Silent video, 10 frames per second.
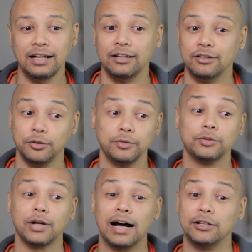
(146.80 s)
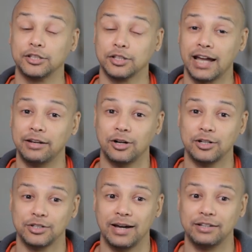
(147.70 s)
You can
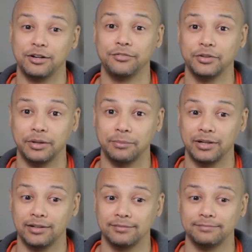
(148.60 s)
also add your phone number